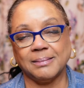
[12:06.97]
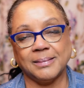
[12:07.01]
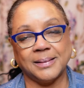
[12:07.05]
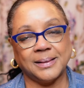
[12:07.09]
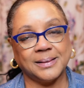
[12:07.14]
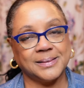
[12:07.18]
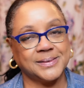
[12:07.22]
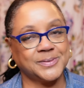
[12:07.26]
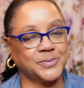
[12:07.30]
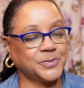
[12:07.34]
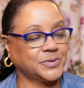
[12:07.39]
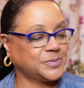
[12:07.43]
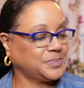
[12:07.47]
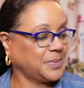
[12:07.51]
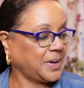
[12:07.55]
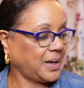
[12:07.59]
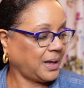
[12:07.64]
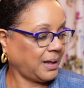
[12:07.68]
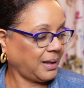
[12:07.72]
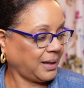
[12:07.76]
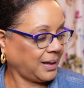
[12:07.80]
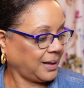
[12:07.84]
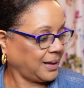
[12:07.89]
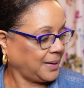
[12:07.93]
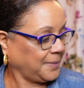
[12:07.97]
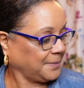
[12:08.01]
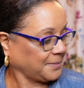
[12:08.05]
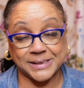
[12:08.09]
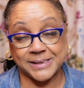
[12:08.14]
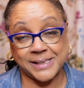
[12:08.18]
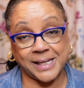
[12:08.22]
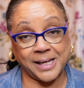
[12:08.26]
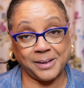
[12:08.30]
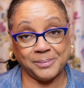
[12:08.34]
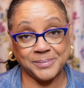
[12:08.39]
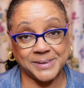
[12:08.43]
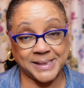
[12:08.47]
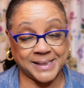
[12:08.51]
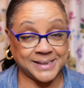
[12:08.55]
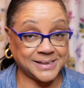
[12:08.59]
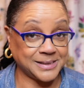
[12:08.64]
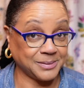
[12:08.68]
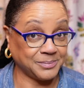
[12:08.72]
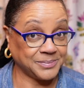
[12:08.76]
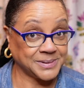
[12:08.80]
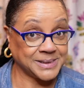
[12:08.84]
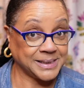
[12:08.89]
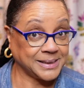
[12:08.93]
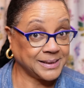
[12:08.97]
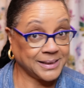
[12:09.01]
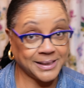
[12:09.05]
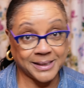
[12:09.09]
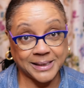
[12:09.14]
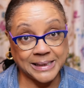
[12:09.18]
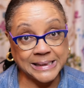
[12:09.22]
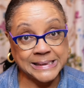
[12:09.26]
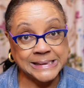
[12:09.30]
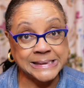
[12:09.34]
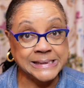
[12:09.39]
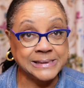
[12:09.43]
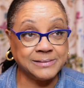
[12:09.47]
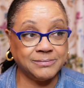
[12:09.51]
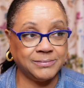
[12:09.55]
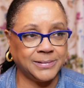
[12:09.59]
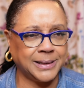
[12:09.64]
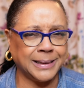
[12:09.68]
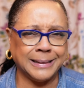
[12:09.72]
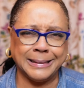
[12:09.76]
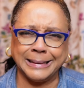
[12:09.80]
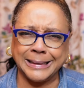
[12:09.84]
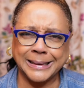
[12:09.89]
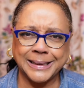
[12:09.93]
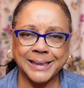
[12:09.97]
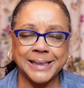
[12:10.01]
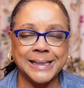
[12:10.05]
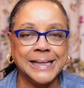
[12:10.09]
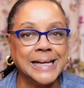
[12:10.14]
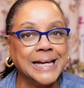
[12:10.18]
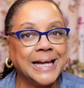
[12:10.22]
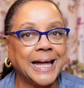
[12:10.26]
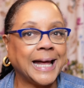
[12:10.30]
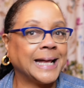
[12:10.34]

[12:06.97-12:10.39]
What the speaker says: This was my attempt at some vanilla